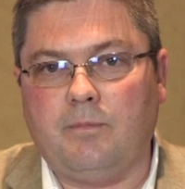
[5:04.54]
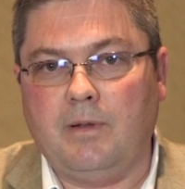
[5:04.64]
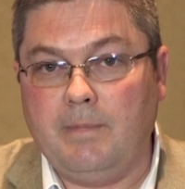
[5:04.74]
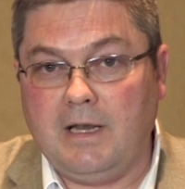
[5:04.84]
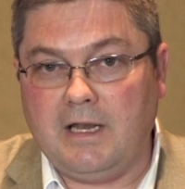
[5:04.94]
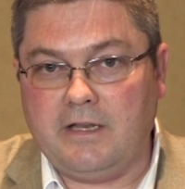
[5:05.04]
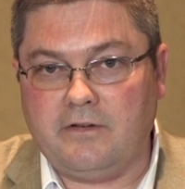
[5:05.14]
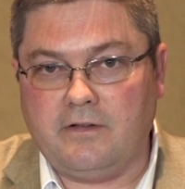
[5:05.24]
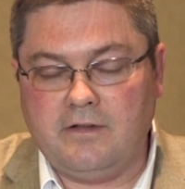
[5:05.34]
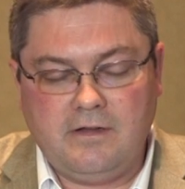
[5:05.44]
per
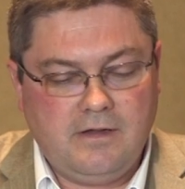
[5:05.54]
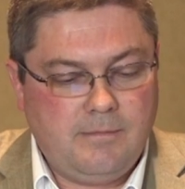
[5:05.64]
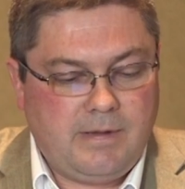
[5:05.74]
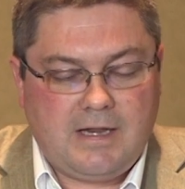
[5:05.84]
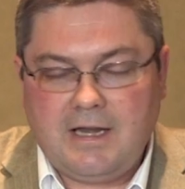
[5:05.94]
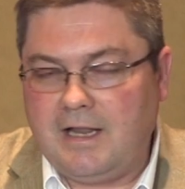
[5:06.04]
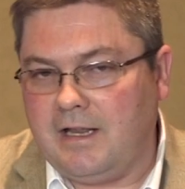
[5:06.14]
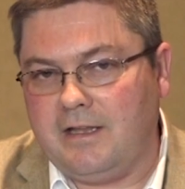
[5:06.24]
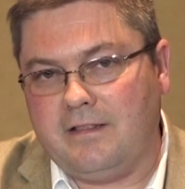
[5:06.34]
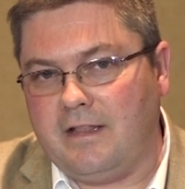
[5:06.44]
milliliter. But
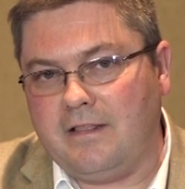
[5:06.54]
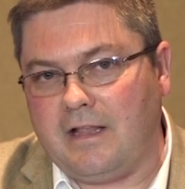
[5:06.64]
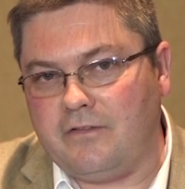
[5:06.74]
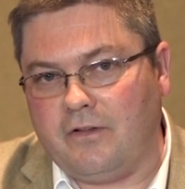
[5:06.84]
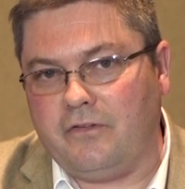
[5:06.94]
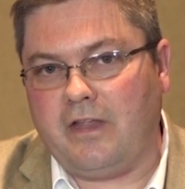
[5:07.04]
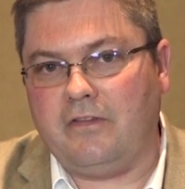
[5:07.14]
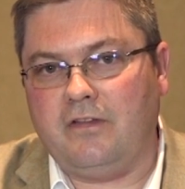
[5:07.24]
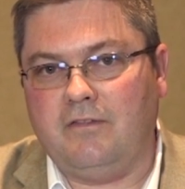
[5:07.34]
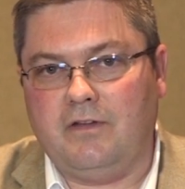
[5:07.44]
clearly, that's not
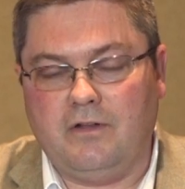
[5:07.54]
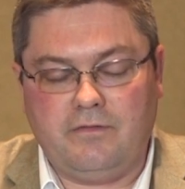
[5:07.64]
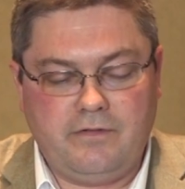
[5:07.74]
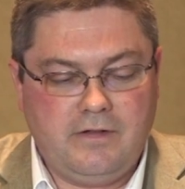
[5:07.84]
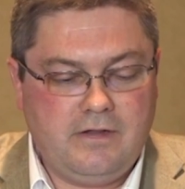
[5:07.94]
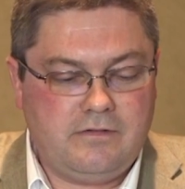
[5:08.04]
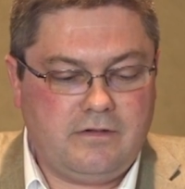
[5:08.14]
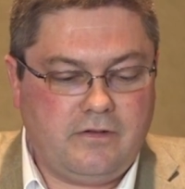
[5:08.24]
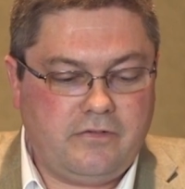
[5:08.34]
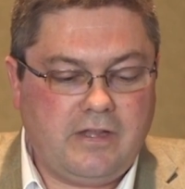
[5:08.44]
sensitive enough to
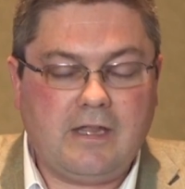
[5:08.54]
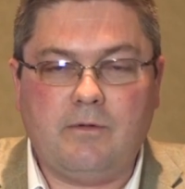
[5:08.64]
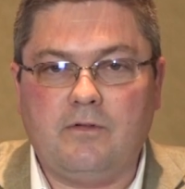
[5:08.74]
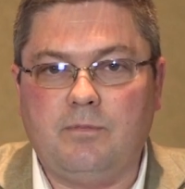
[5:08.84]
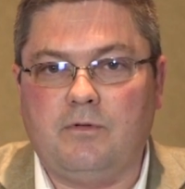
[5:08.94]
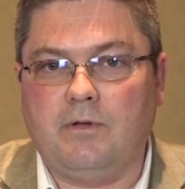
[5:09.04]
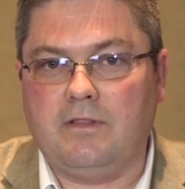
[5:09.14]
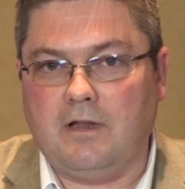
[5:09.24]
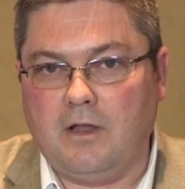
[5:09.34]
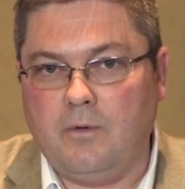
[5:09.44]
distinguish between
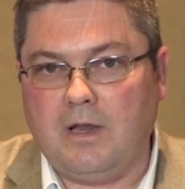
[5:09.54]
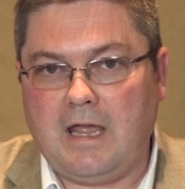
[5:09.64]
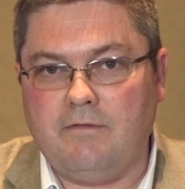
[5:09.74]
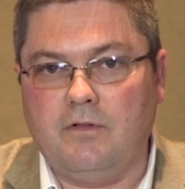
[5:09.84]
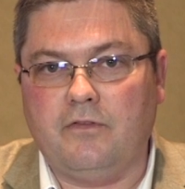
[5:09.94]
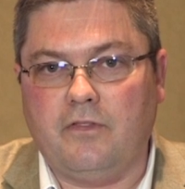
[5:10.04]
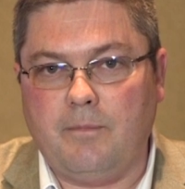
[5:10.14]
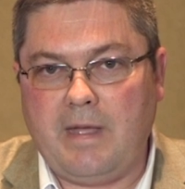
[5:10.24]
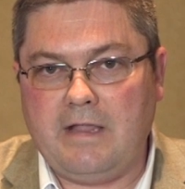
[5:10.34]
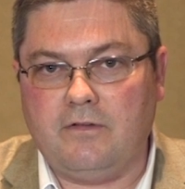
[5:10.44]
the lower levels and the
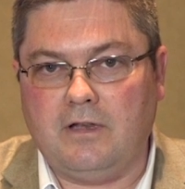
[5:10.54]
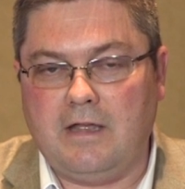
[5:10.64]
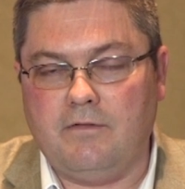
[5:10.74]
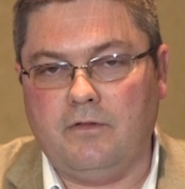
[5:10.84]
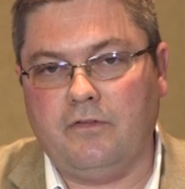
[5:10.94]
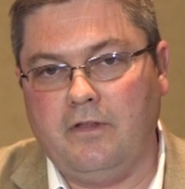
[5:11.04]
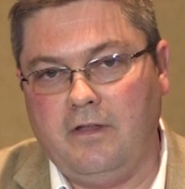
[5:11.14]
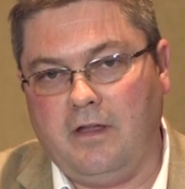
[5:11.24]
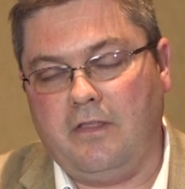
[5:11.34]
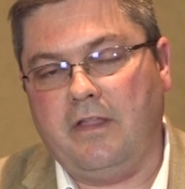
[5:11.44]
basal levels
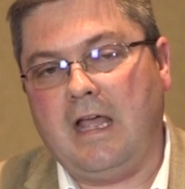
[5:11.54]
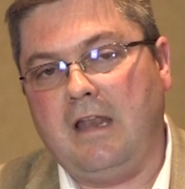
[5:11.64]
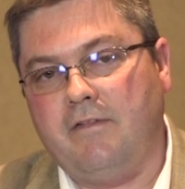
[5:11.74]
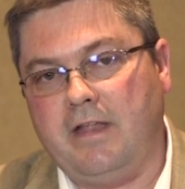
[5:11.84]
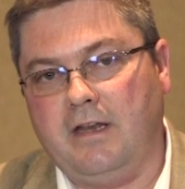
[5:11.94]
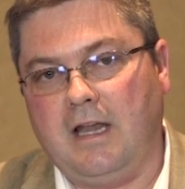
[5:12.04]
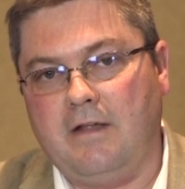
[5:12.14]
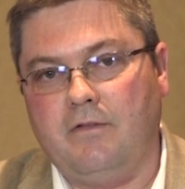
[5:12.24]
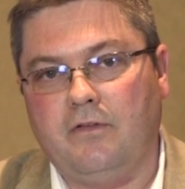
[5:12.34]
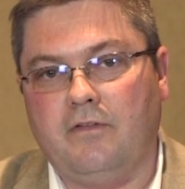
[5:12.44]
and the elevated
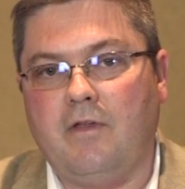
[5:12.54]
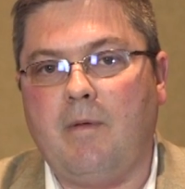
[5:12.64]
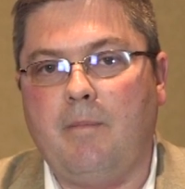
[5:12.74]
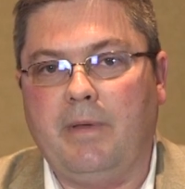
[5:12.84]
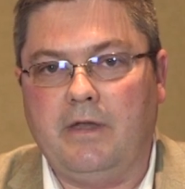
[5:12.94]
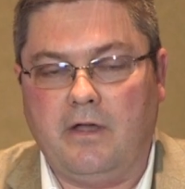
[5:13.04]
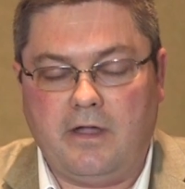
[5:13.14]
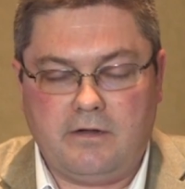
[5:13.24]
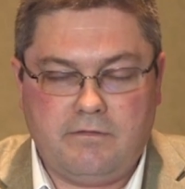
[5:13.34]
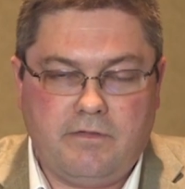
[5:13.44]
levels of
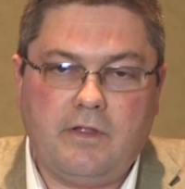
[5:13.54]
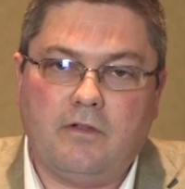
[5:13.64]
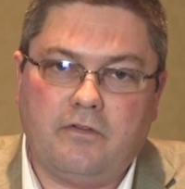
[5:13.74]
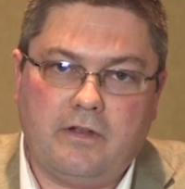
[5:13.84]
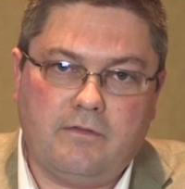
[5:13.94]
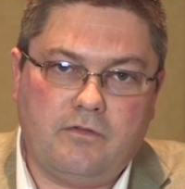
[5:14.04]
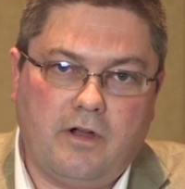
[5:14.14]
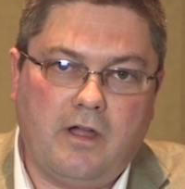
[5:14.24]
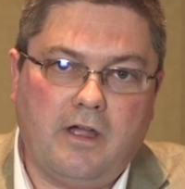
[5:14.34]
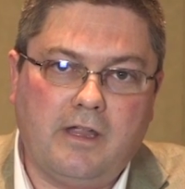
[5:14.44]
MMP9 for the onset of
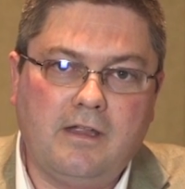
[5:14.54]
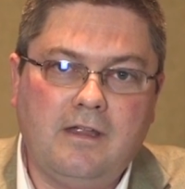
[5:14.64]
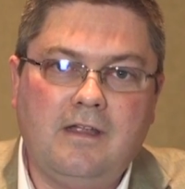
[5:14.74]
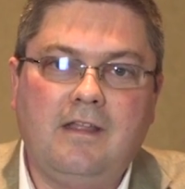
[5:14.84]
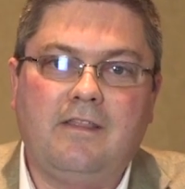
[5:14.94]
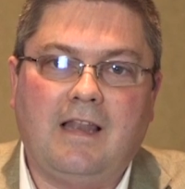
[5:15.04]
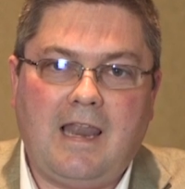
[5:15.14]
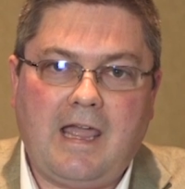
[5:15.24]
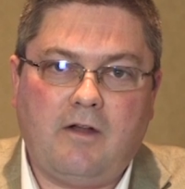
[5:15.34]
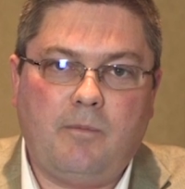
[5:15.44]
dry eye. The
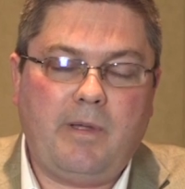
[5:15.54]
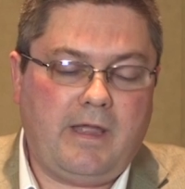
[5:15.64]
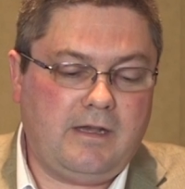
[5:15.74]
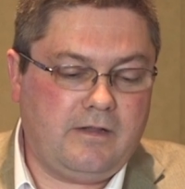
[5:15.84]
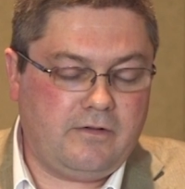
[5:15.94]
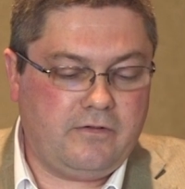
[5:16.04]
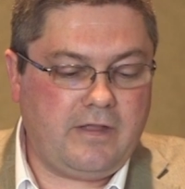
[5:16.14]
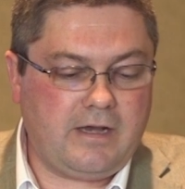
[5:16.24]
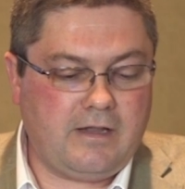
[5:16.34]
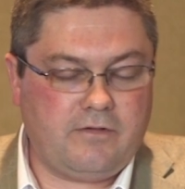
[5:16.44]
LacriPen, as I
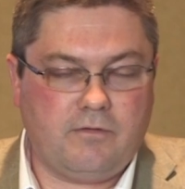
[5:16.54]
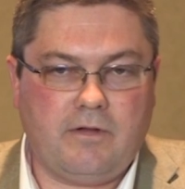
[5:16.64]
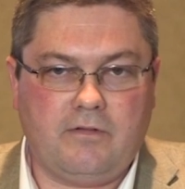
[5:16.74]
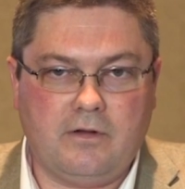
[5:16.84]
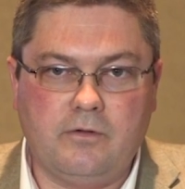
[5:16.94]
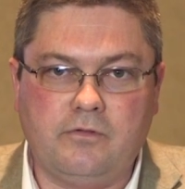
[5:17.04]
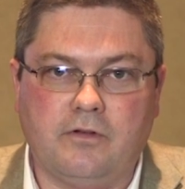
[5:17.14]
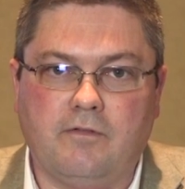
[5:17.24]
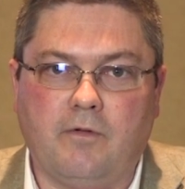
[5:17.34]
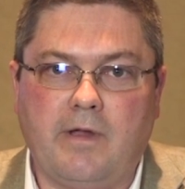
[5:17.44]
said, has a resolution
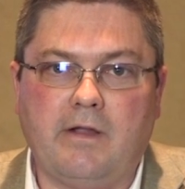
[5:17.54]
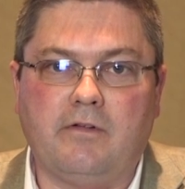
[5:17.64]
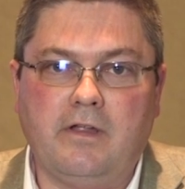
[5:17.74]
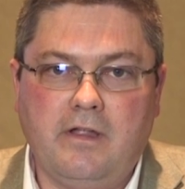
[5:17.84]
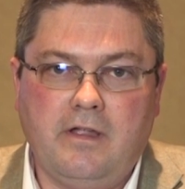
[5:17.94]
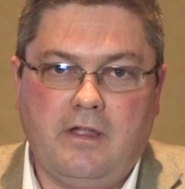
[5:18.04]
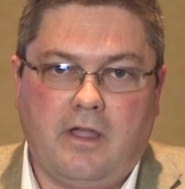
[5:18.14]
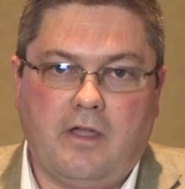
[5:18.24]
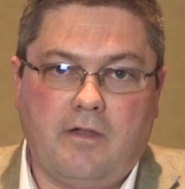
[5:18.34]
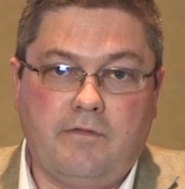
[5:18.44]
of around
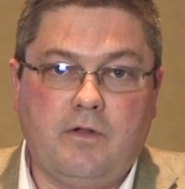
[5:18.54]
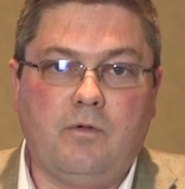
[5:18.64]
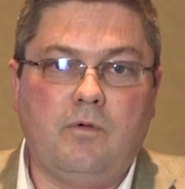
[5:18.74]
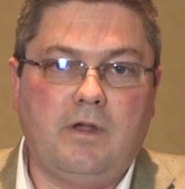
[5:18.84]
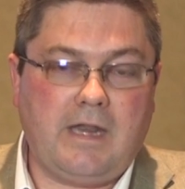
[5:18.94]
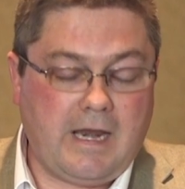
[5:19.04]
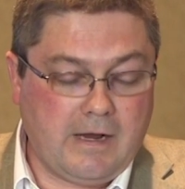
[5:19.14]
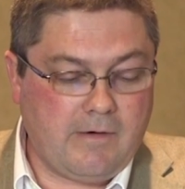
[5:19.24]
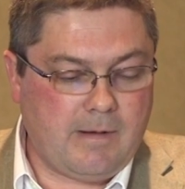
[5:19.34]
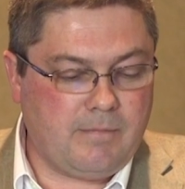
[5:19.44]
a few
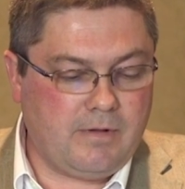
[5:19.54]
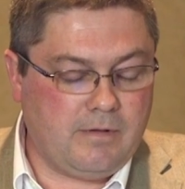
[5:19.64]
nanogram